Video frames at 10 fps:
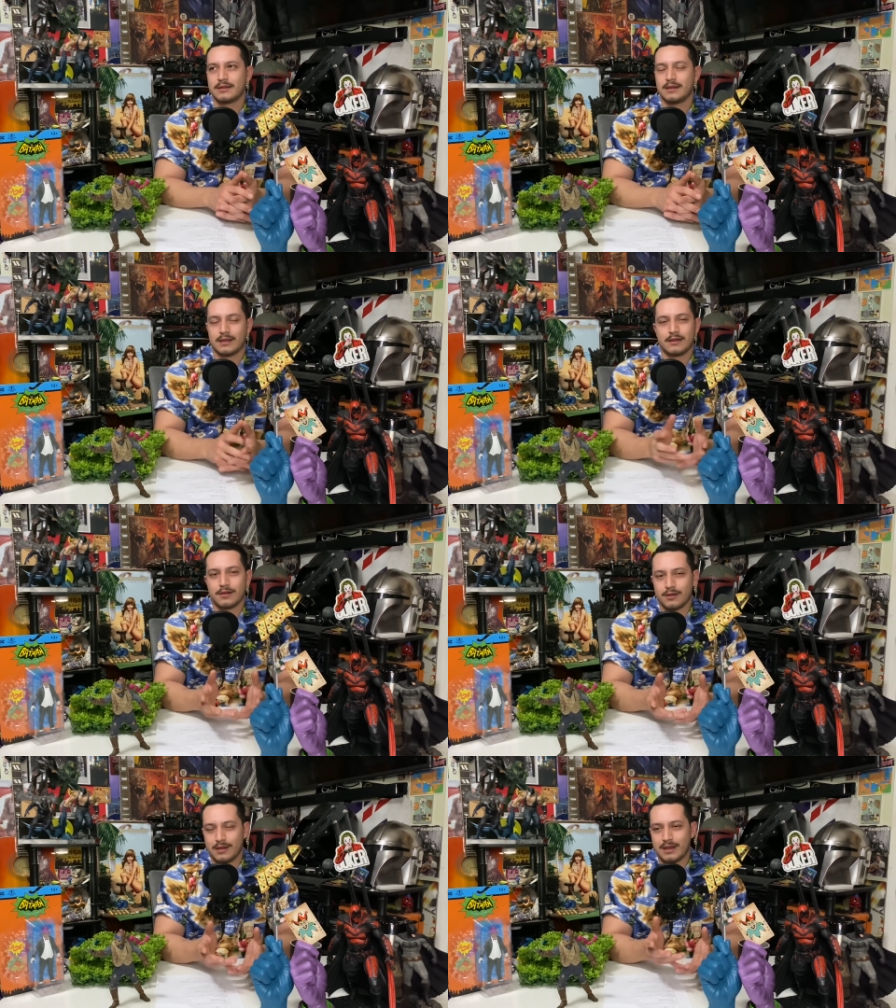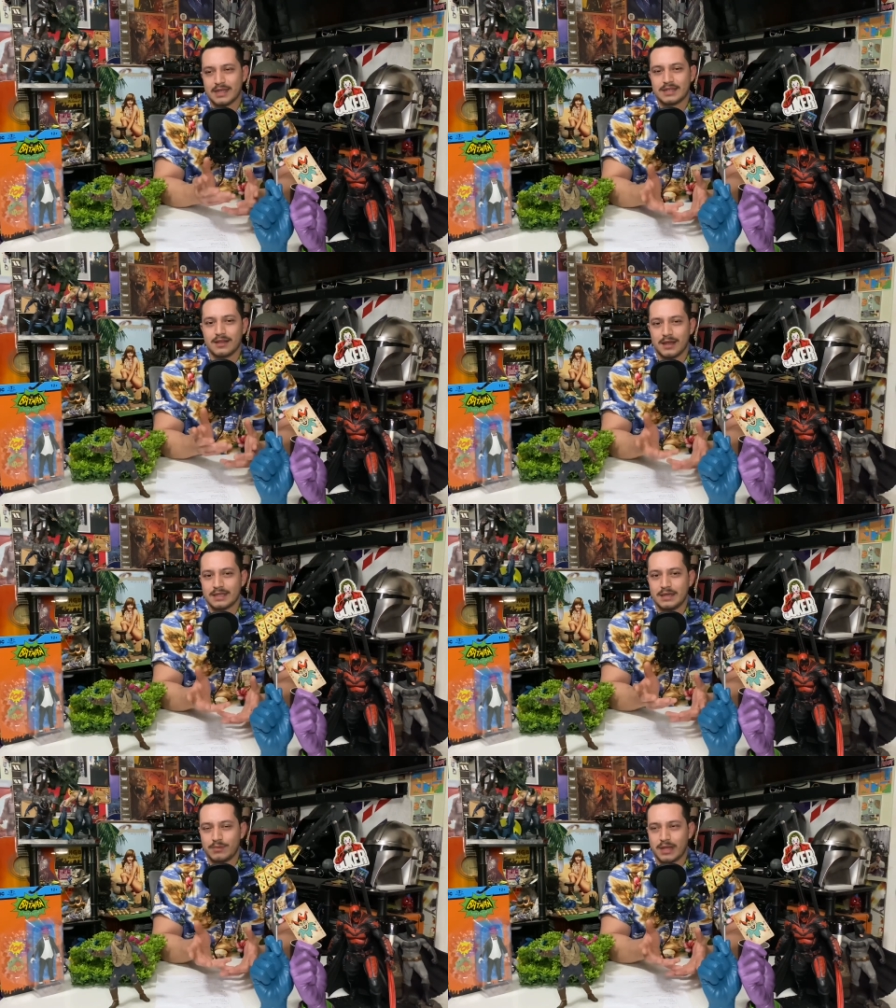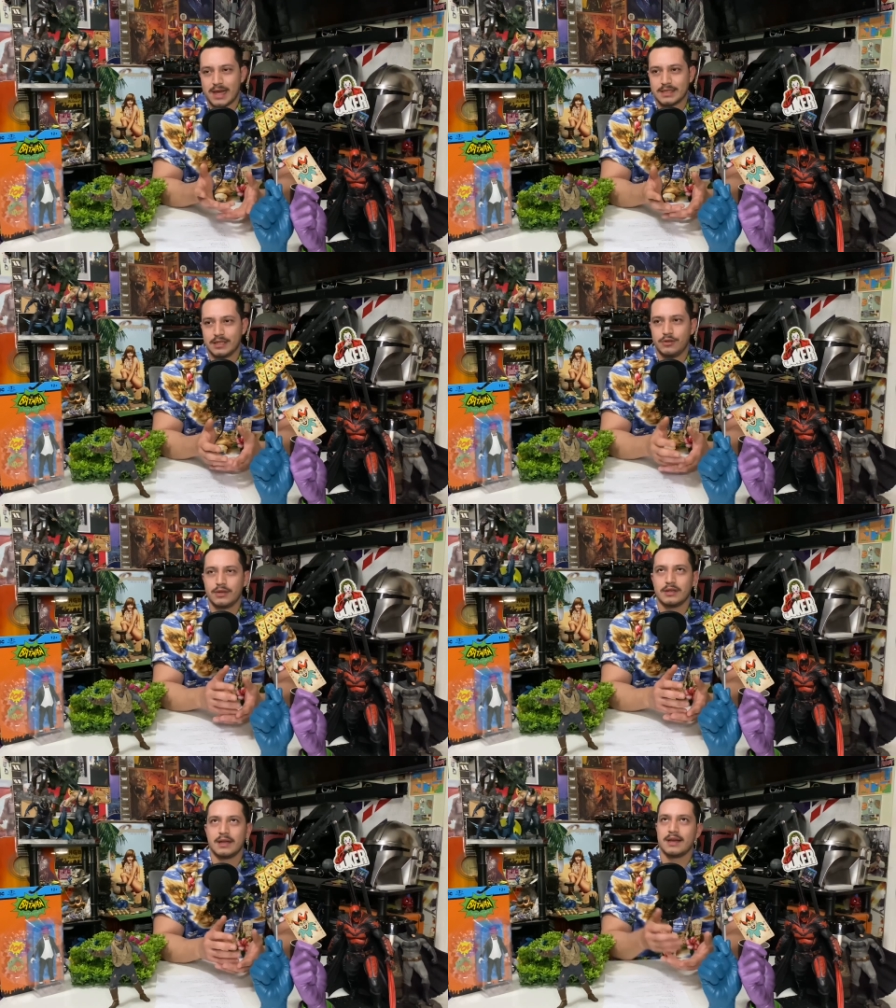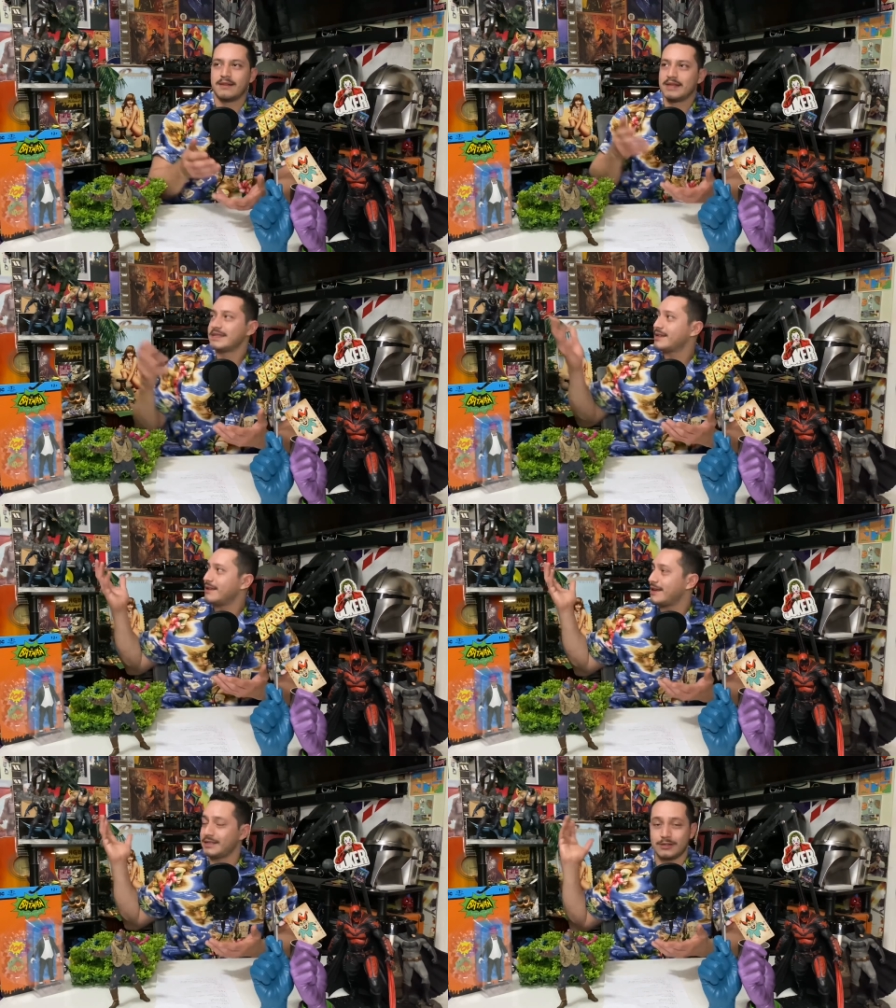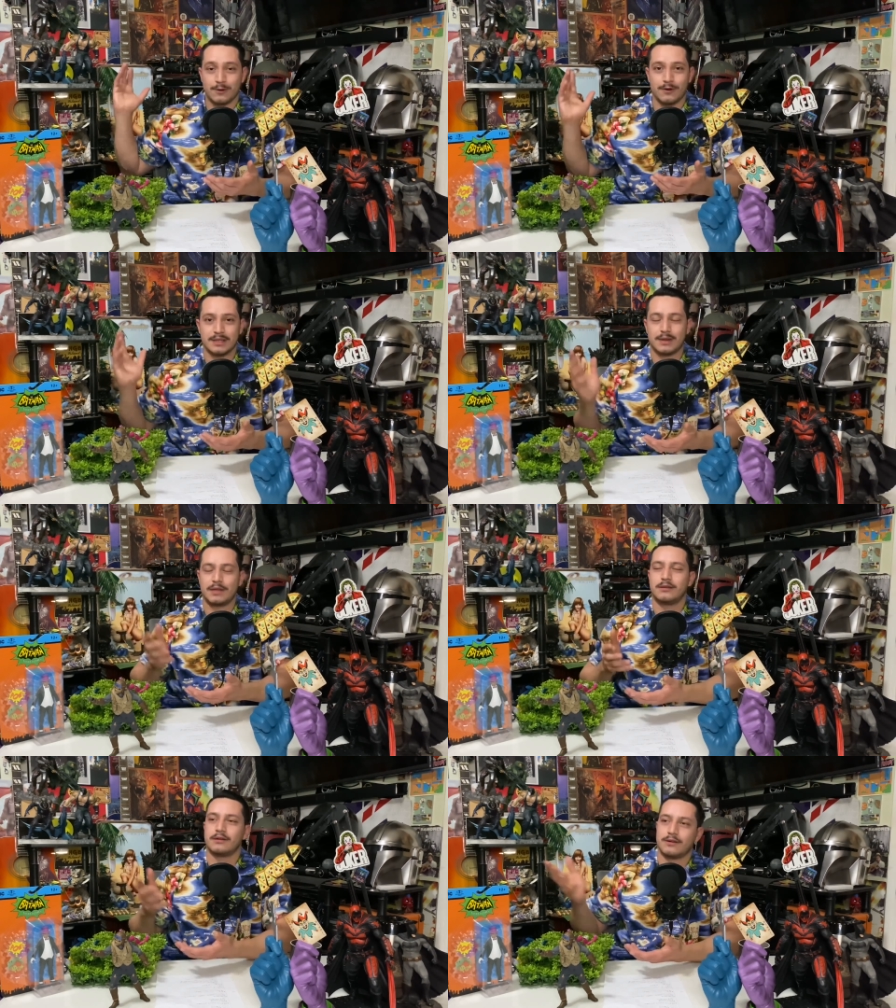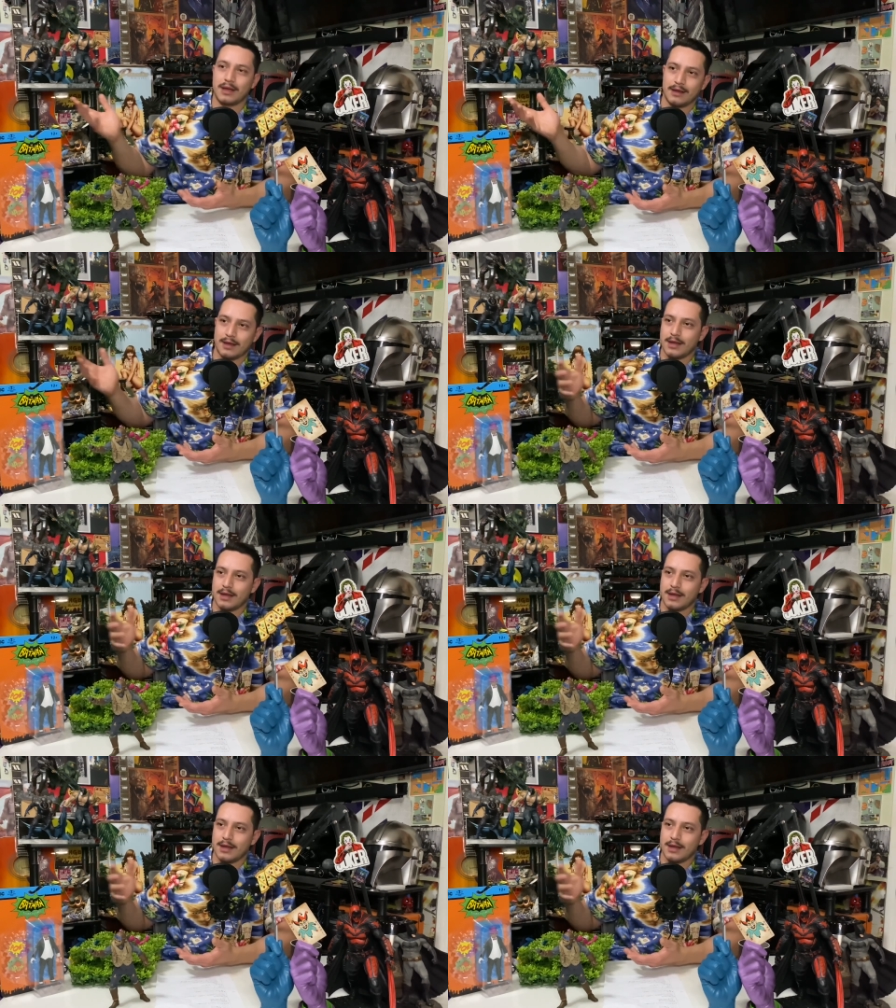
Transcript: Like literally, that's collecting plastic. You can this is collecting toys. I mean, okay.